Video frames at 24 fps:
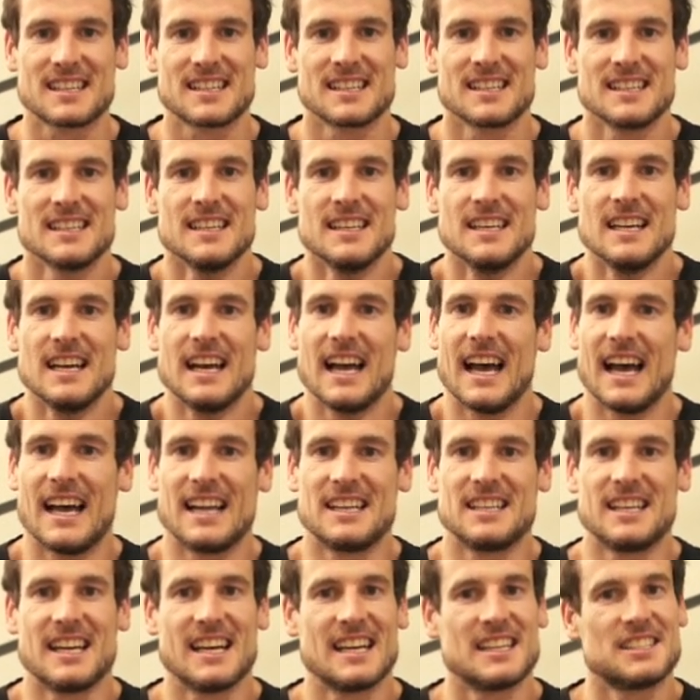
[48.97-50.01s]
And
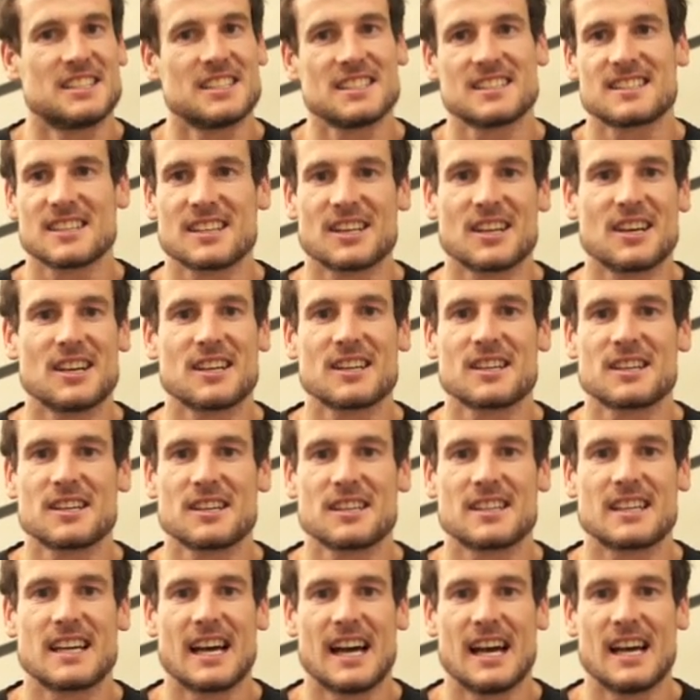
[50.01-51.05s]
and yeah, just a lot of
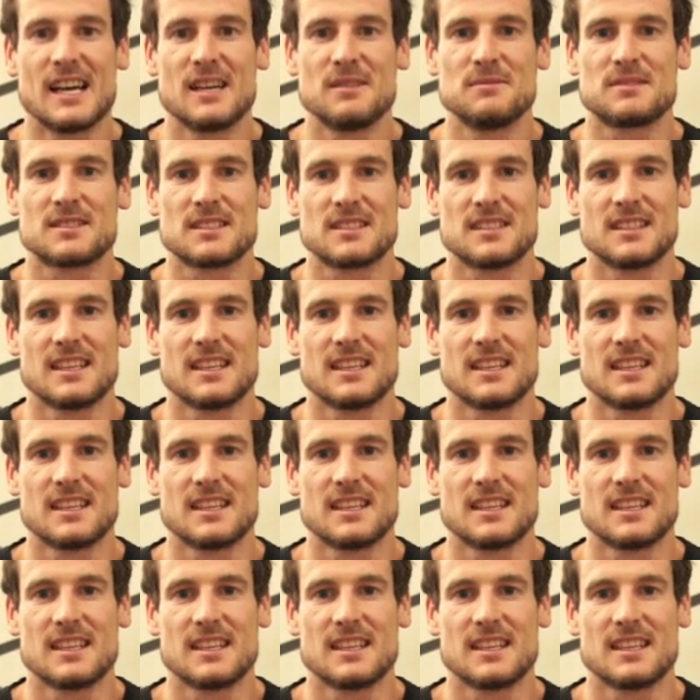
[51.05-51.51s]
good games.